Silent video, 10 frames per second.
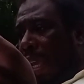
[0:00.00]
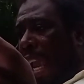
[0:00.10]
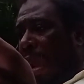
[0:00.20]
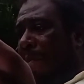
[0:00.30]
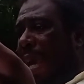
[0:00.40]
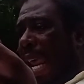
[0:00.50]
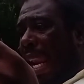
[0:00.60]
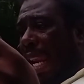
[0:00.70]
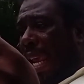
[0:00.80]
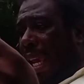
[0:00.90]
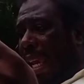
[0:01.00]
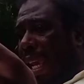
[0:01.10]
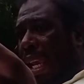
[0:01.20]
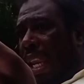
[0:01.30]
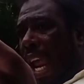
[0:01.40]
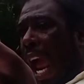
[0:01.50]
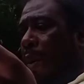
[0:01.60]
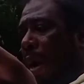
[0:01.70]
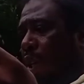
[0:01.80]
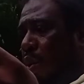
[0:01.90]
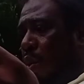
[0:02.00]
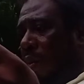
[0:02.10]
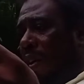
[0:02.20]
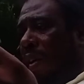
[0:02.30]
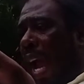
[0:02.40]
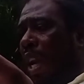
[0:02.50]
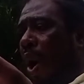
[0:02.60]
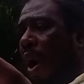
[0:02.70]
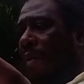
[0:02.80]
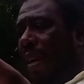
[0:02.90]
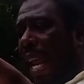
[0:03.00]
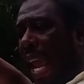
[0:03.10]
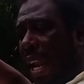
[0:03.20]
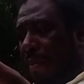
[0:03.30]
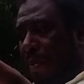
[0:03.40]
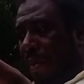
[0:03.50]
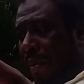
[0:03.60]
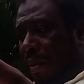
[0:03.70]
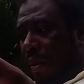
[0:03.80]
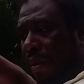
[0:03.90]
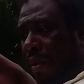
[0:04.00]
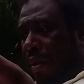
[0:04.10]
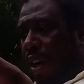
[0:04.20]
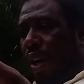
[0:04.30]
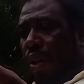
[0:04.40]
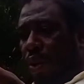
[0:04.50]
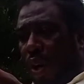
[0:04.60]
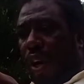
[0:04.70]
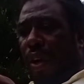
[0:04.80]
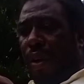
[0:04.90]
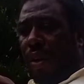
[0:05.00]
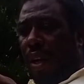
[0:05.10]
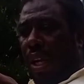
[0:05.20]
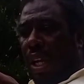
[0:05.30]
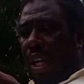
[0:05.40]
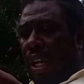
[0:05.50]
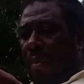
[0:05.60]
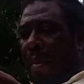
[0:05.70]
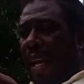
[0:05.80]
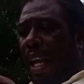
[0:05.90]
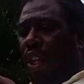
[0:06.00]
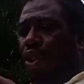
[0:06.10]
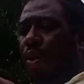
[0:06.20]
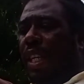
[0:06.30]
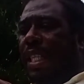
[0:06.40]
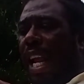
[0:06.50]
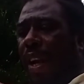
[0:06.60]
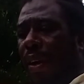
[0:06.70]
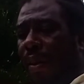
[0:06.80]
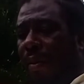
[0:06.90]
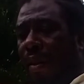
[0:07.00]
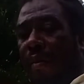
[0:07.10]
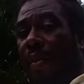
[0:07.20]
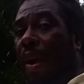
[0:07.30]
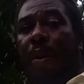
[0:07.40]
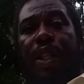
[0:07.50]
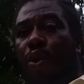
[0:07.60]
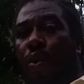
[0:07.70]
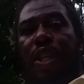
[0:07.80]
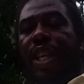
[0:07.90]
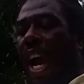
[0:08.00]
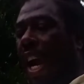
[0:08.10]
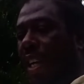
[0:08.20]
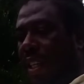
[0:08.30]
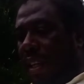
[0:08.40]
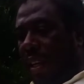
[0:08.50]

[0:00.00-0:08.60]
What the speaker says: Immediately, I went over and offered help to her, making sure to tell her there was no charge.